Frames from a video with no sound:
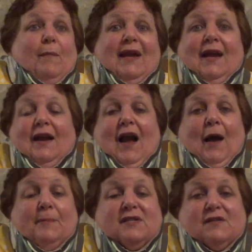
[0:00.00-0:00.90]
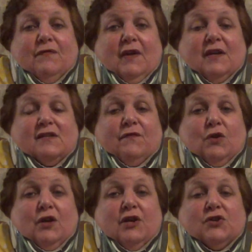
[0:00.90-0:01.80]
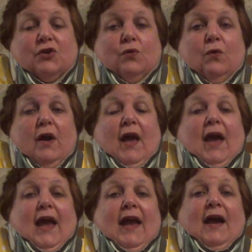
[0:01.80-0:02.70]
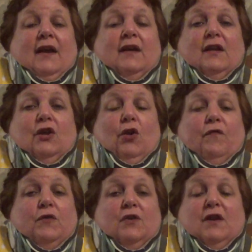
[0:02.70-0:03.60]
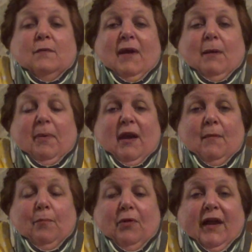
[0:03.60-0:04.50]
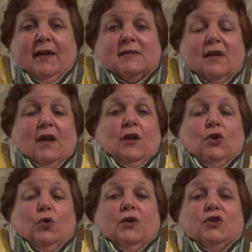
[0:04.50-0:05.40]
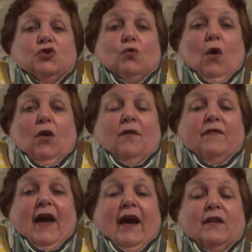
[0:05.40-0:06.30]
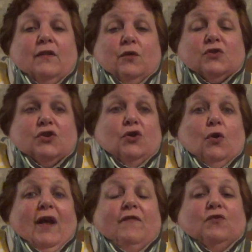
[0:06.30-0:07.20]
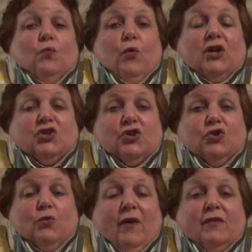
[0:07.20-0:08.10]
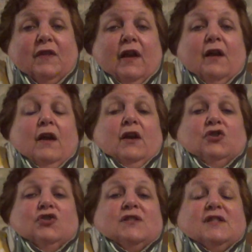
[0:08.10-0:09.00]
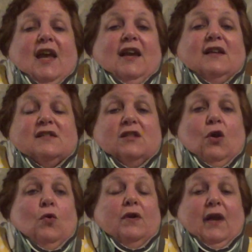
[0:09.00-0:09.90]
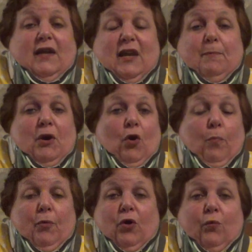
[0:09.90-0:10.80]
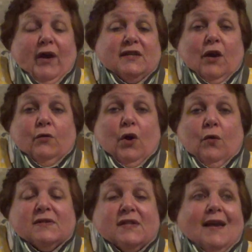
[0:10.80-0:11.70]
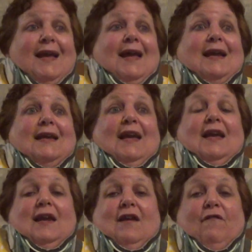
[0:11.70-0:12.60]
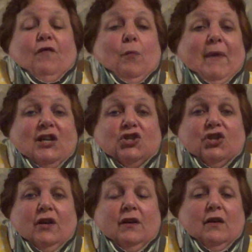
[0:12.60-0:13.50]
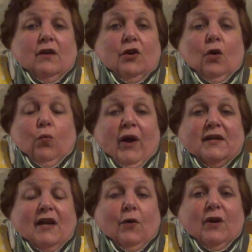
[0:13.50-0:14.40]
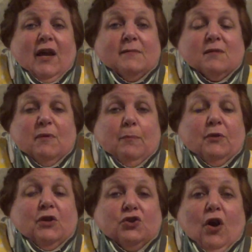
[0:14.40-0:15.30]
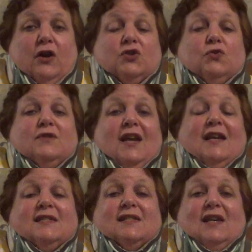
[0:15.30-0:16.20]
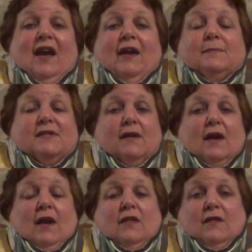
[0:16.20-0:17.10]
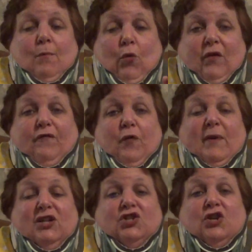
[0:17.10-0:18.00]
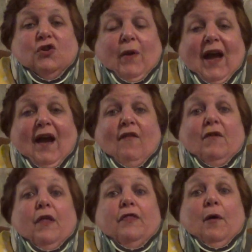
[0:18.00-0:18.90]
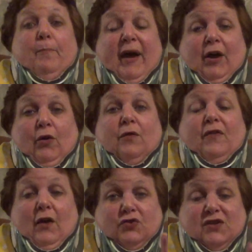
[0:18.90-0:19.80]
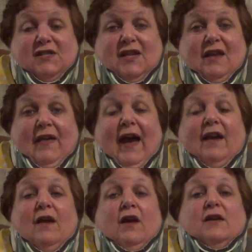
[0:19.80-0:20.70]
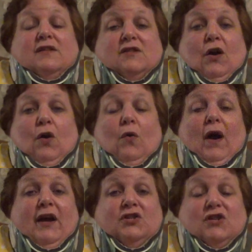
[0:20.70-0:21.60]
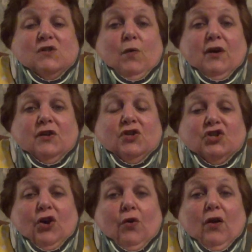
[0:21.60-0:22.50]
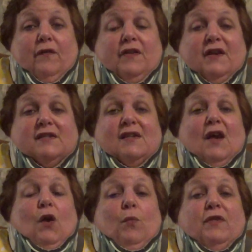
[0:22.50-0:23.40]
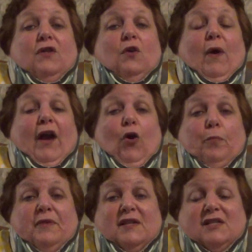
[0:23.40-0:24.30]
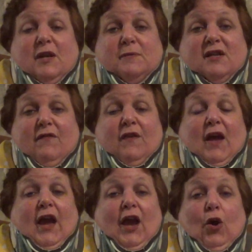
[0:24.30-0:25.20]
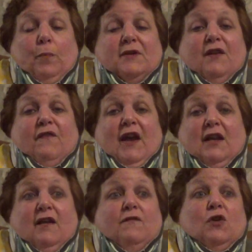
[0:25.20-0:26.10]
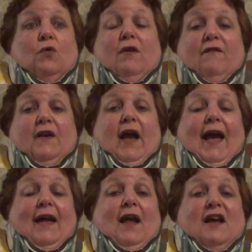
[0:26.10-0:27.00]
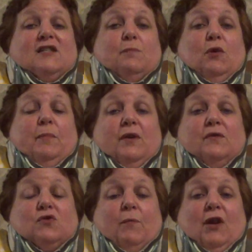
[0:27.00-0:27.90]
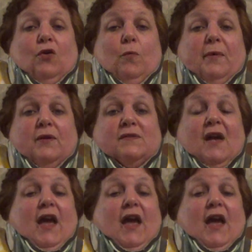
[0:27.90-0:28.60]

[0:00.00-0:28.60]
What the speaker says: making copies of things if you need to, and you know, if you need to make payment plans, you can do all of that. You don't have to rush and do everything. Just take it slow, keep a notebook, write down notes, get information, you know, write down names of people you talk to, dates, times. The more information you have, the better. I'll just say that. So I just wanted to share all of this with you. I hope these tips have helped. If any of you have had hospital bills or medical bills